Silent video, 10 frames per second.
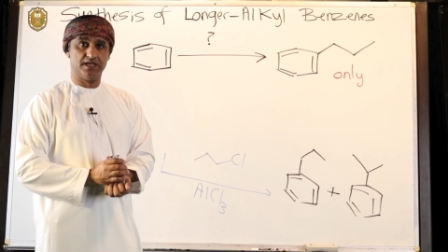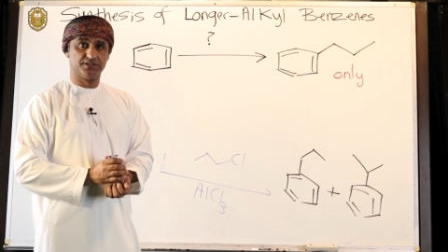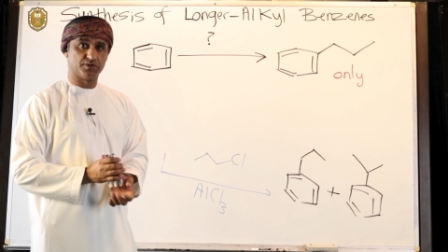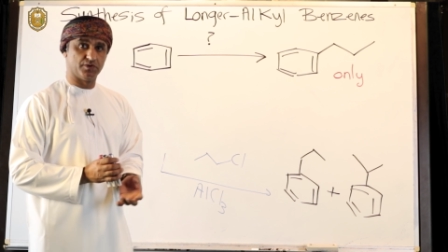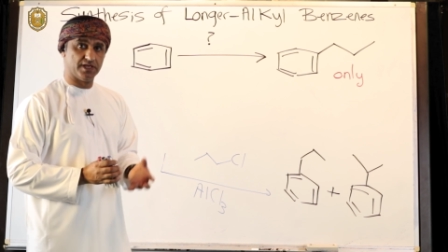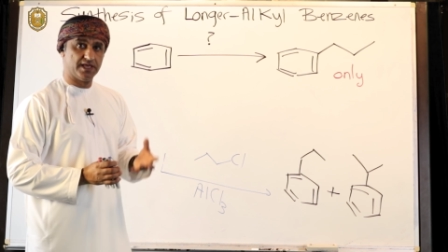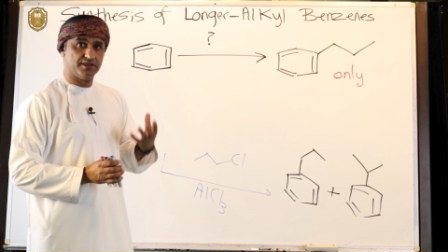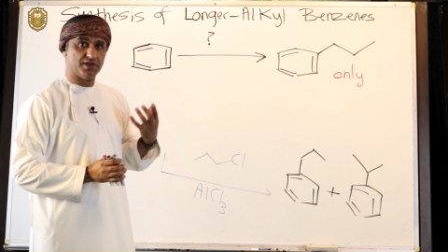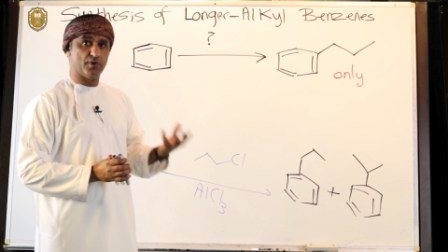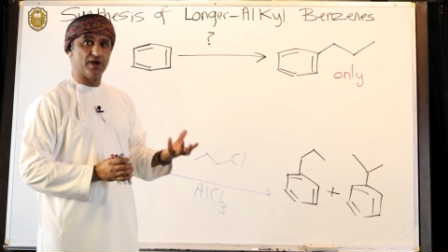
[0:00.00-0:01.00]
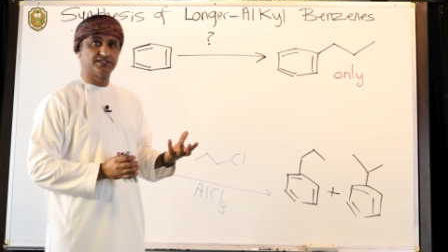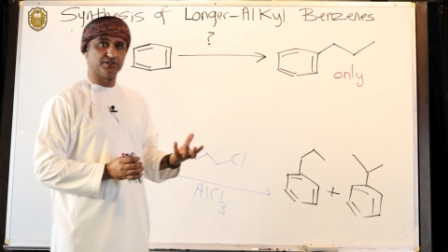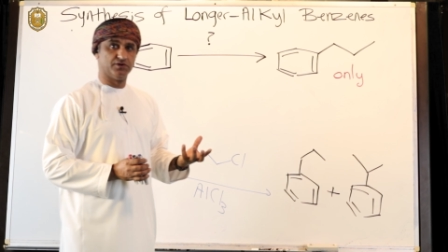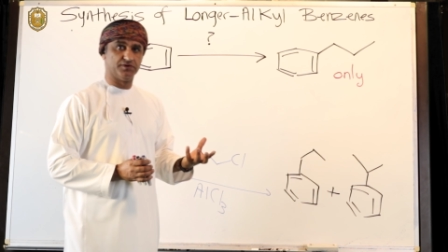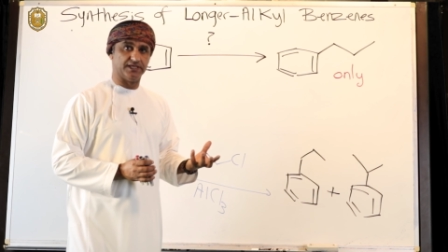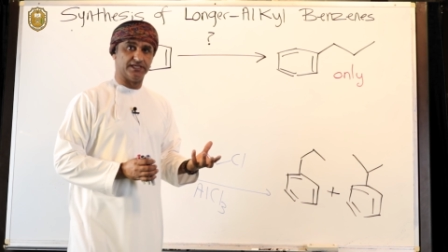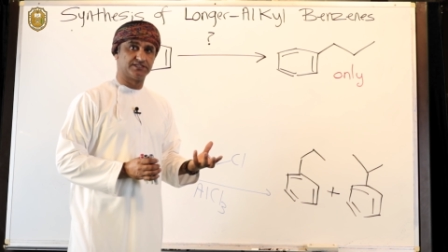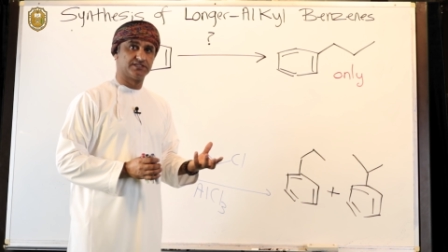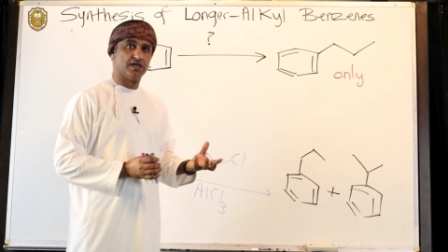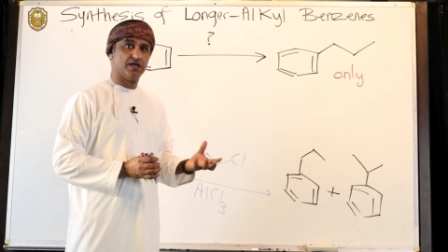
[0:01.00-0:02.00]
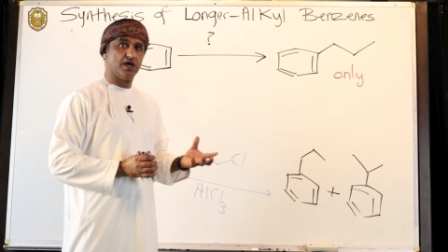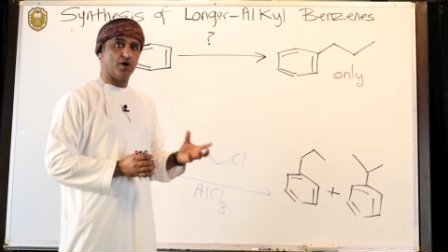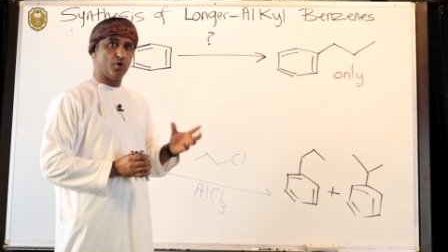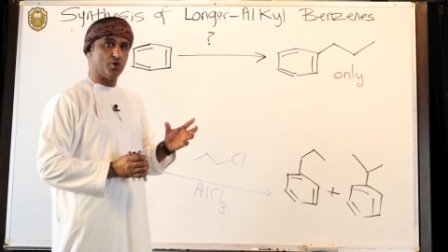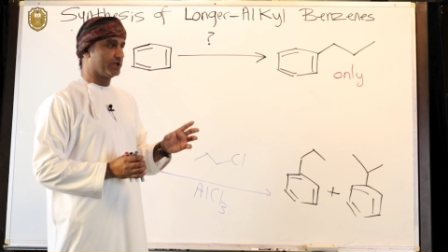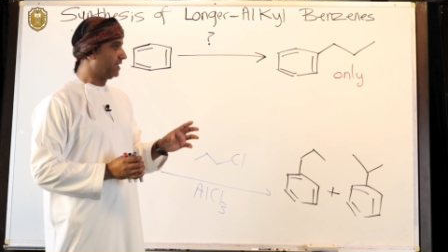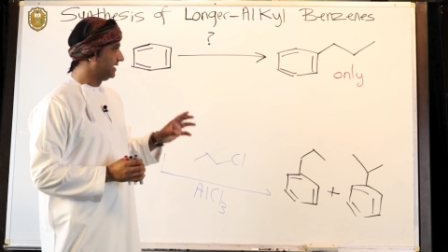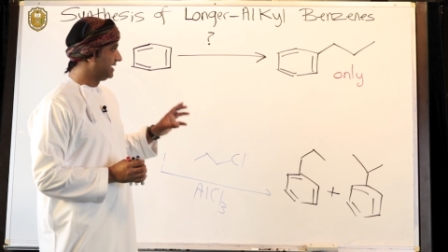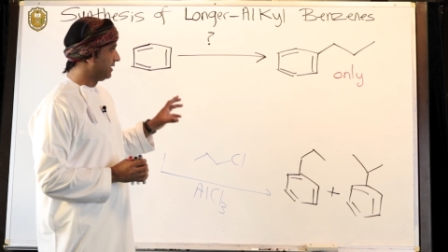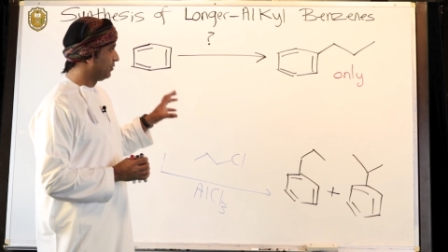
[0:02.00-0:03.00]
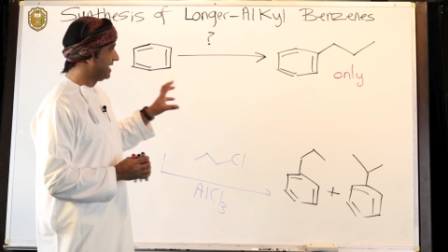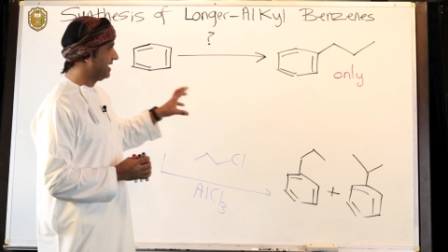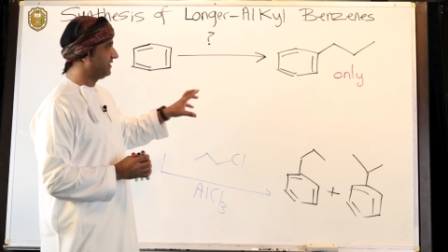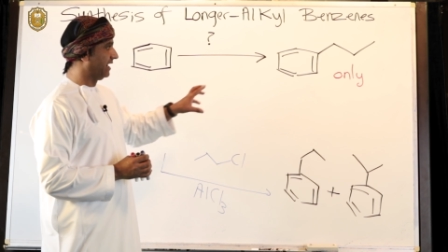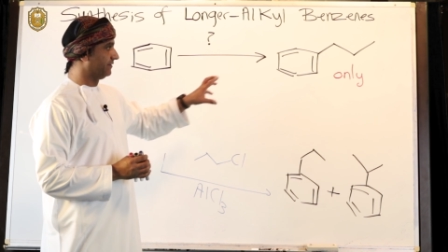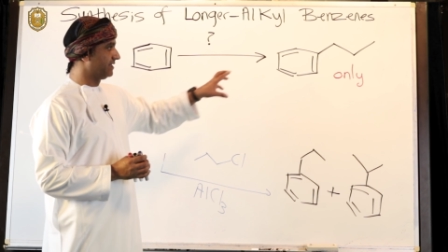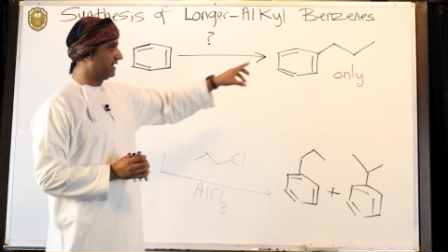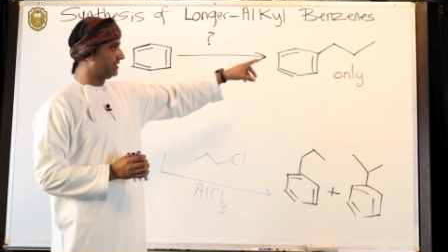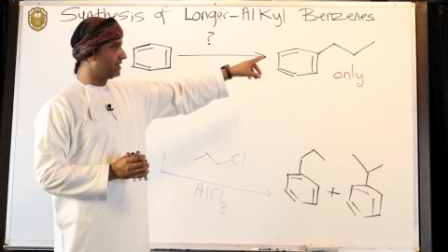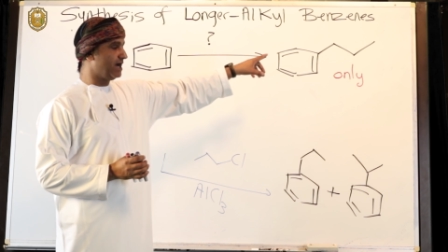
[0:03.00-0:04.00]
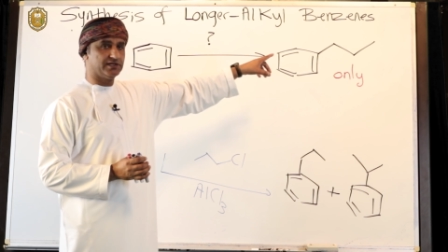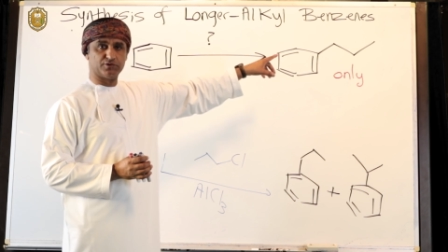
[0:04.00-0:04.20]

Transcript: So the way to do this, or whenever the alkyl